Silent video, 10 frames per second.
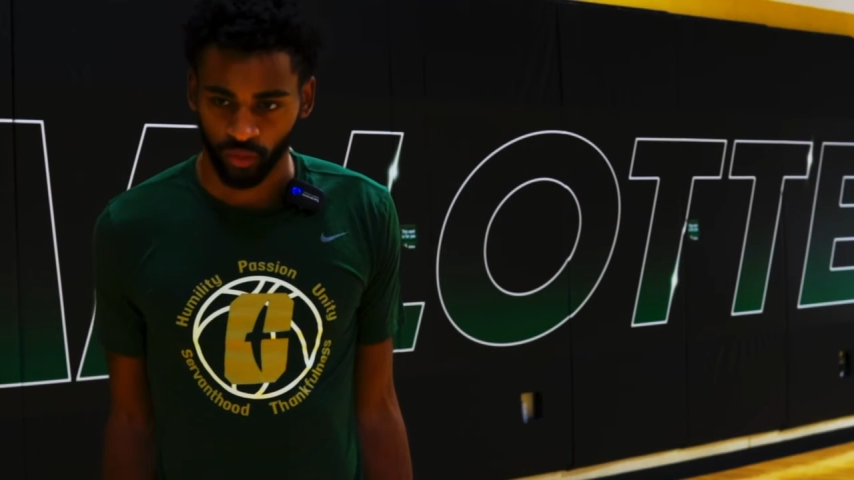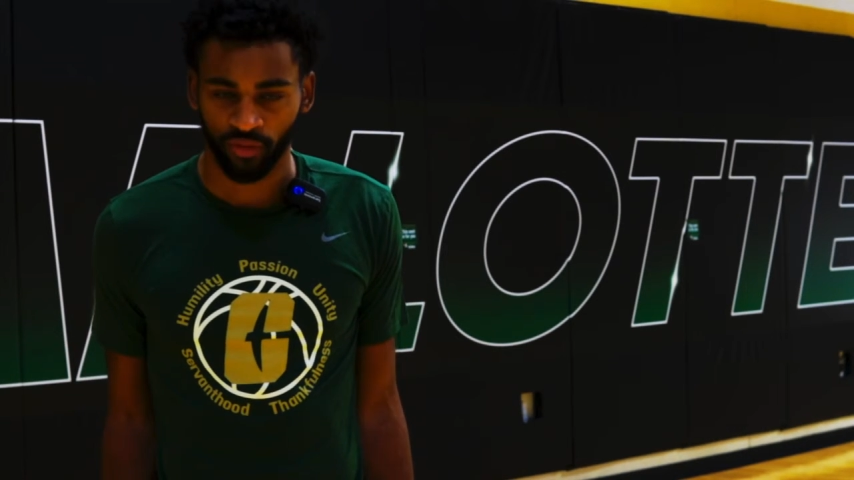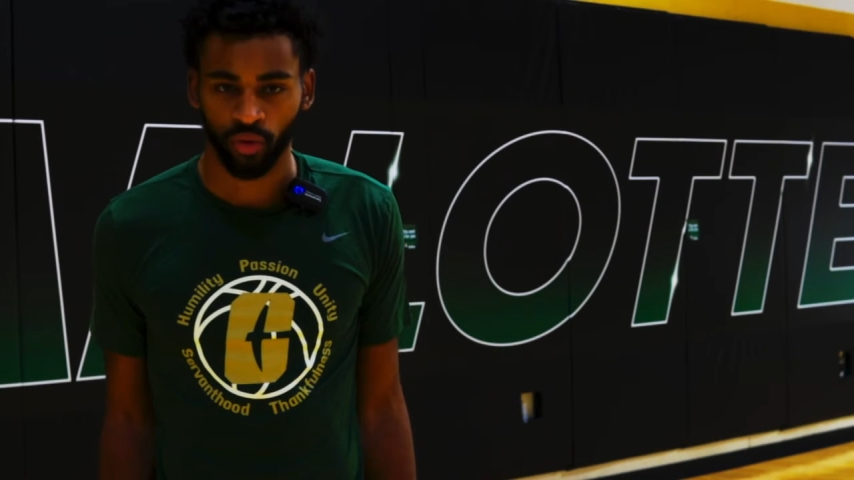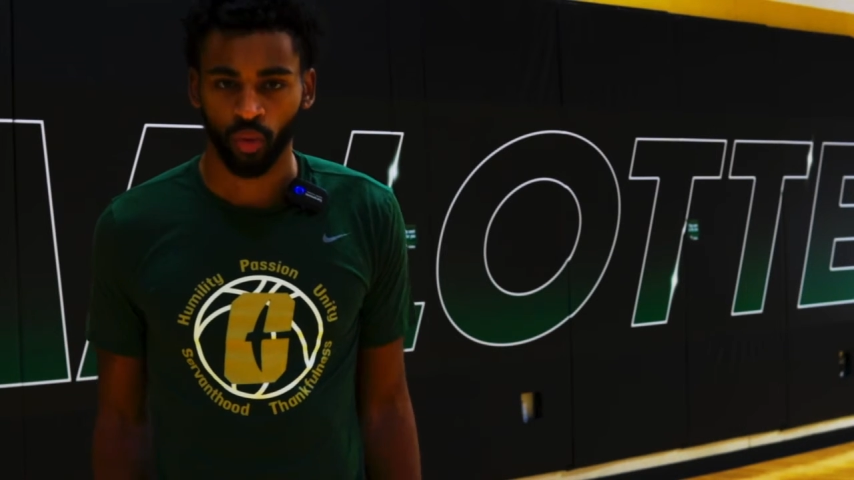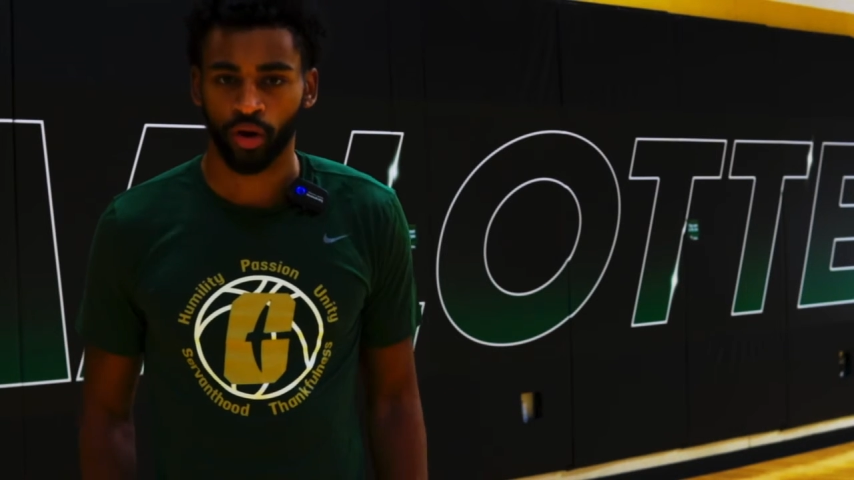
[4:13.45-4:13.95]

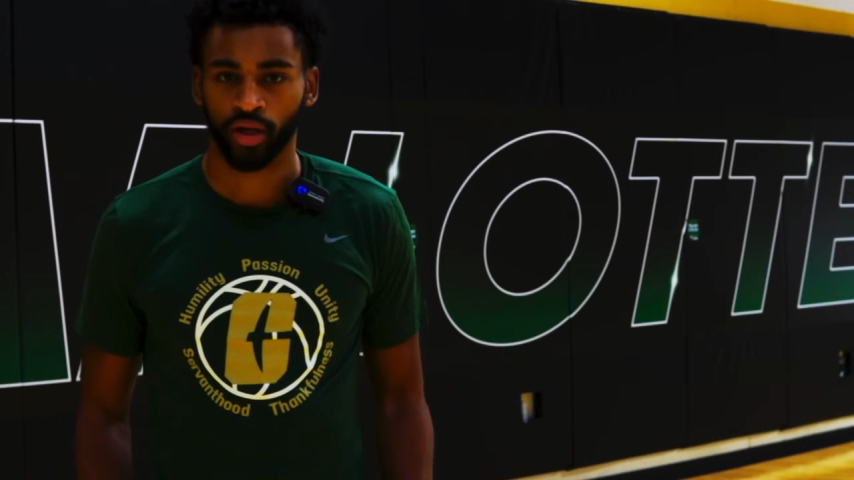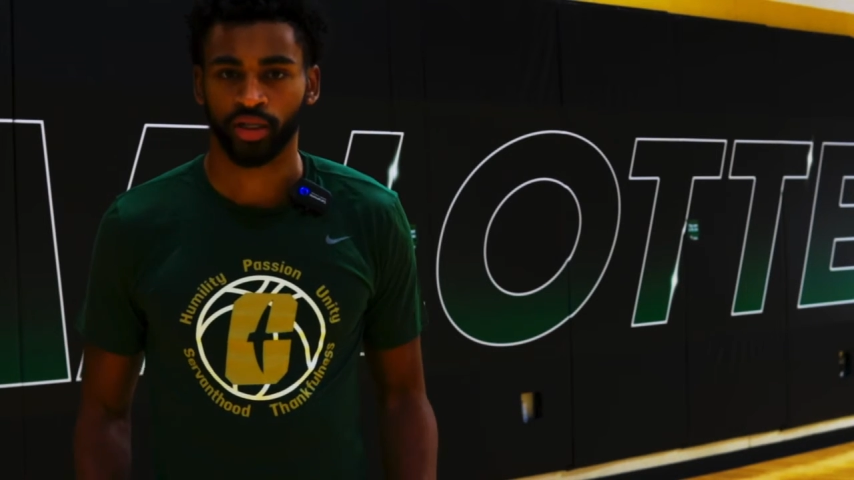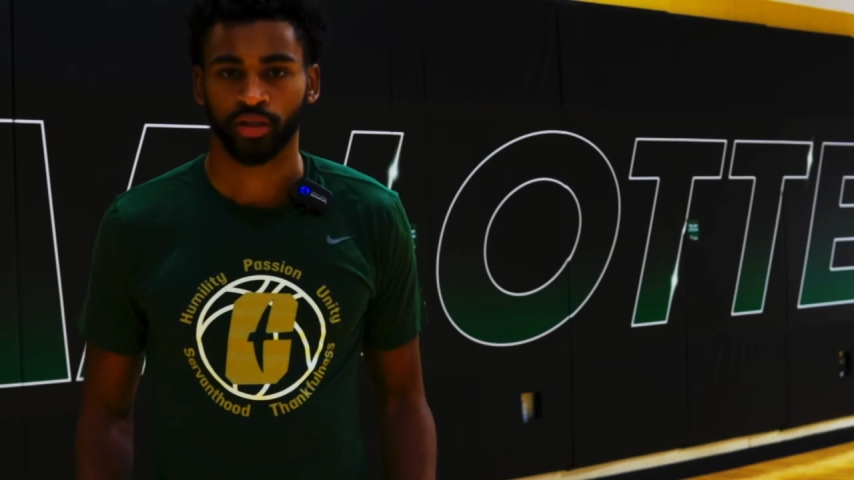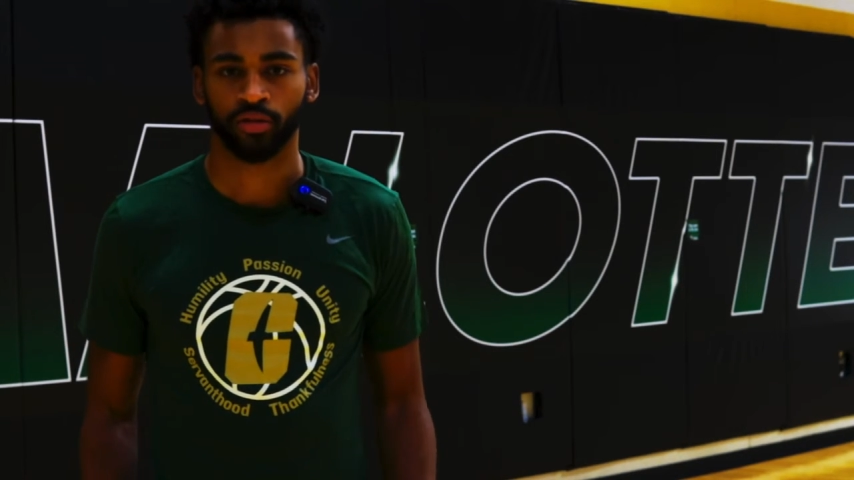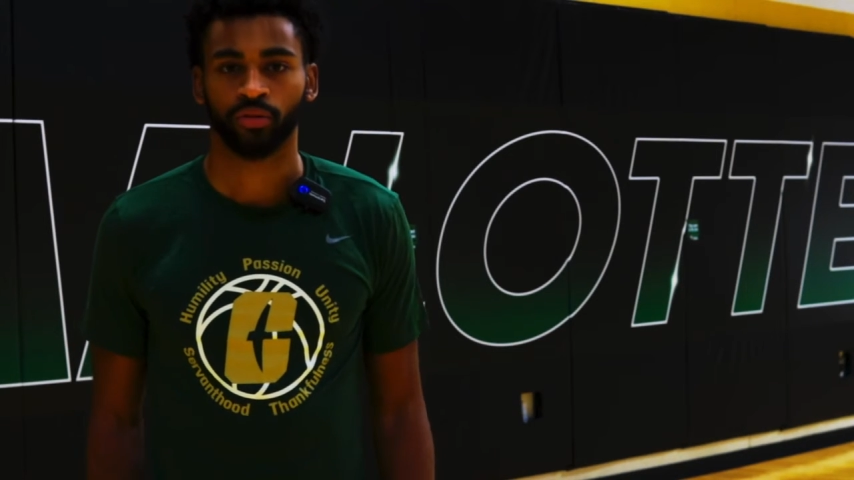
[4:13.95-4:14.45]
if you want
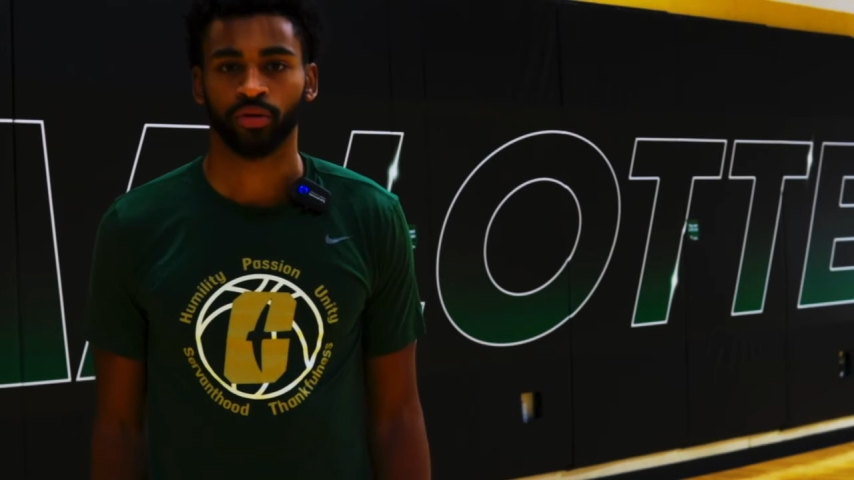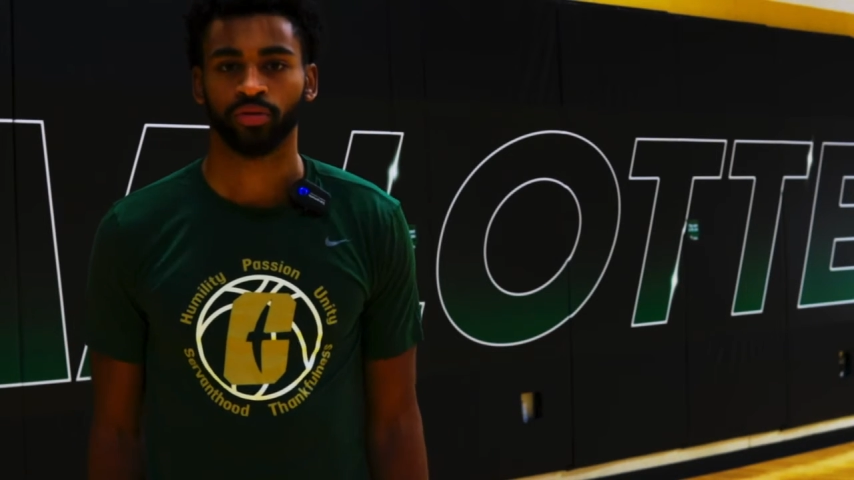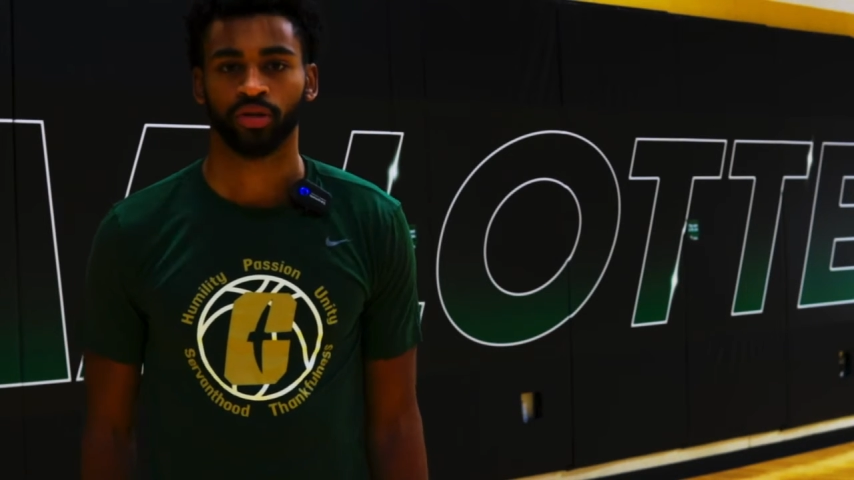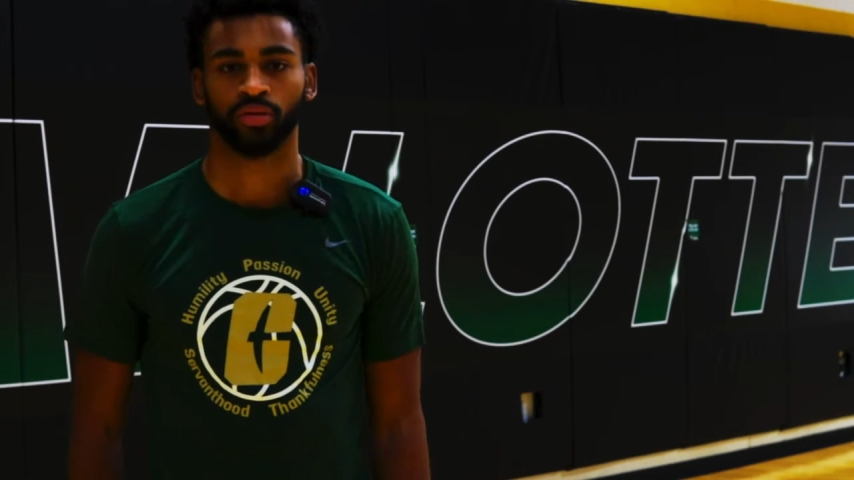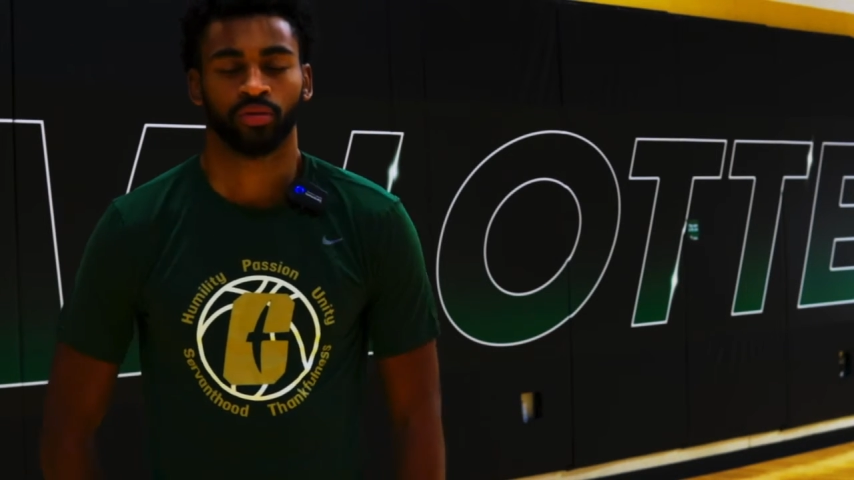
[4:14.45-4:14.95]
it, it's here for
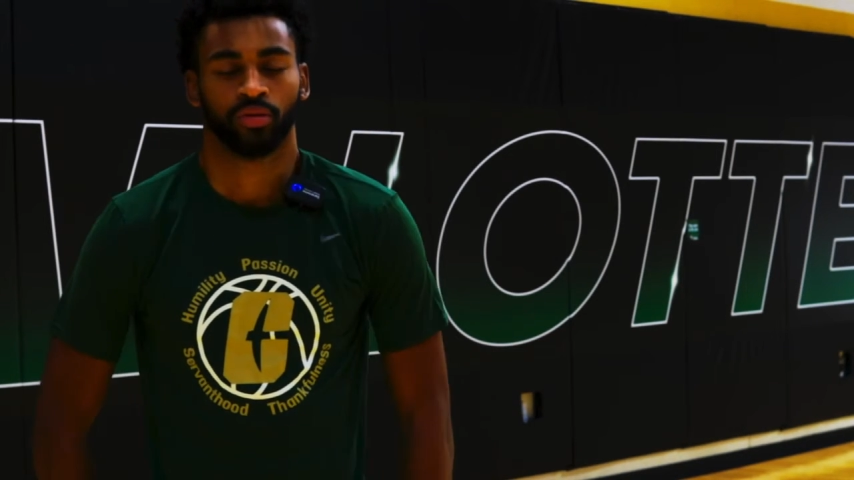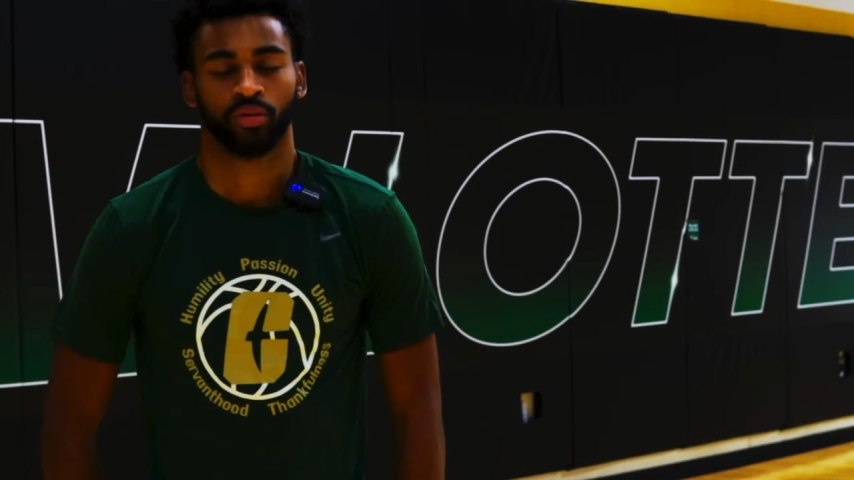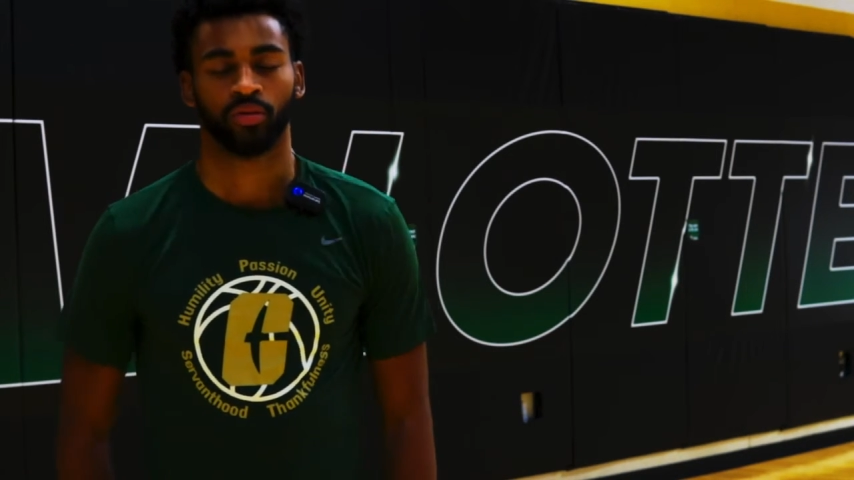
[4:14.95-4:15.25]
you. So